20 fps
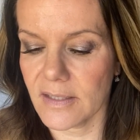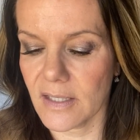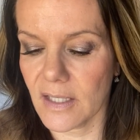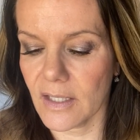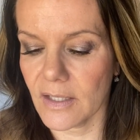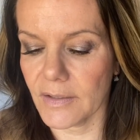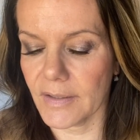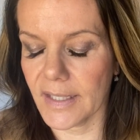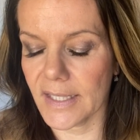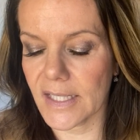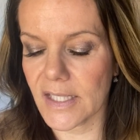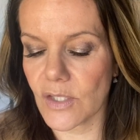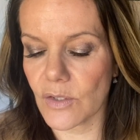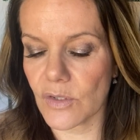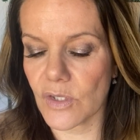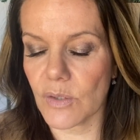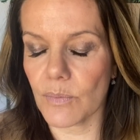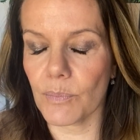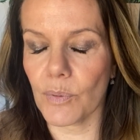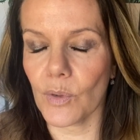All right, so
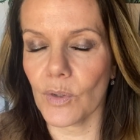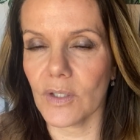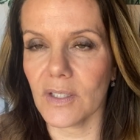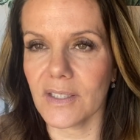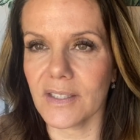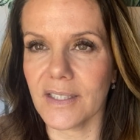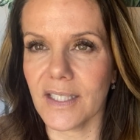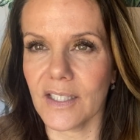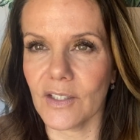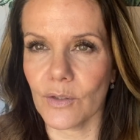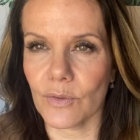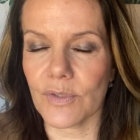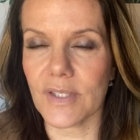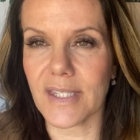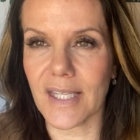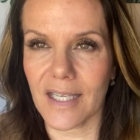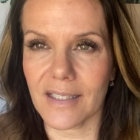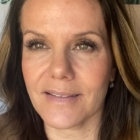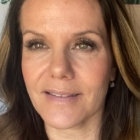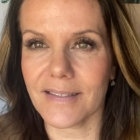it's important that your
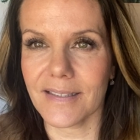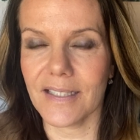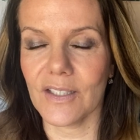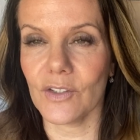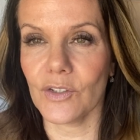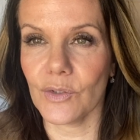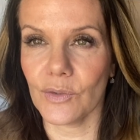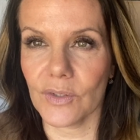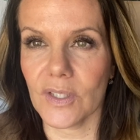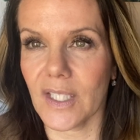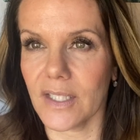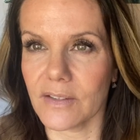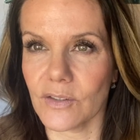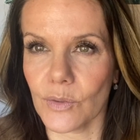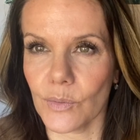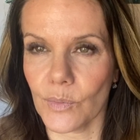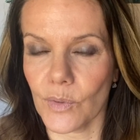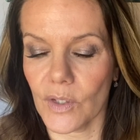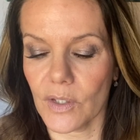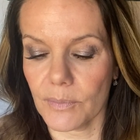status here, you're allowed to
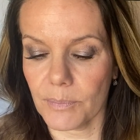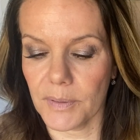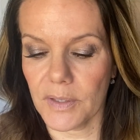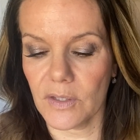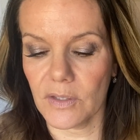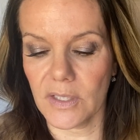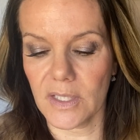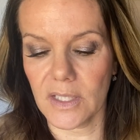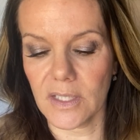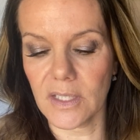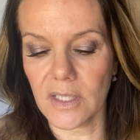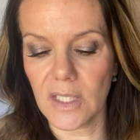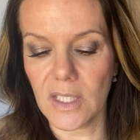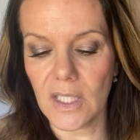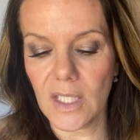work, period.